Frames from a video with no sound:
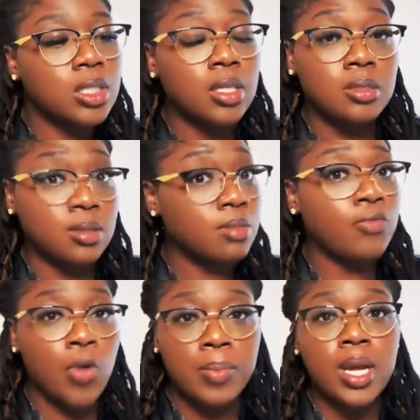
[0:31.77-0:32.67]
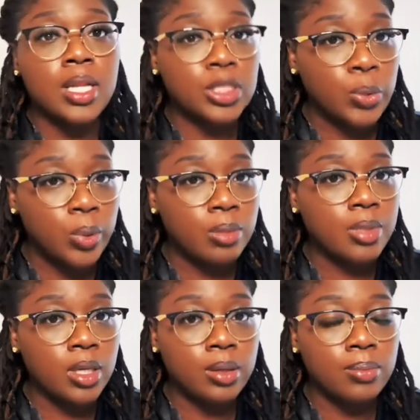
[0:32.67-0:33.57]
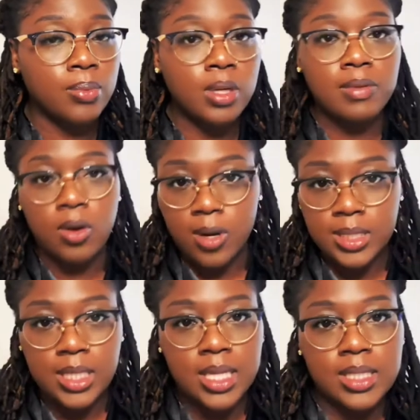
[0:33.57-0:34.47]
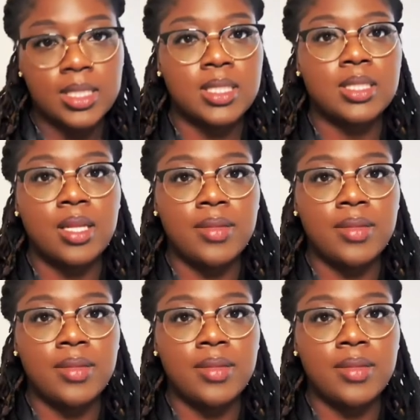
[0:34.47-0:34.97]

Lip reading: because pharmacology will be one of the hardest classes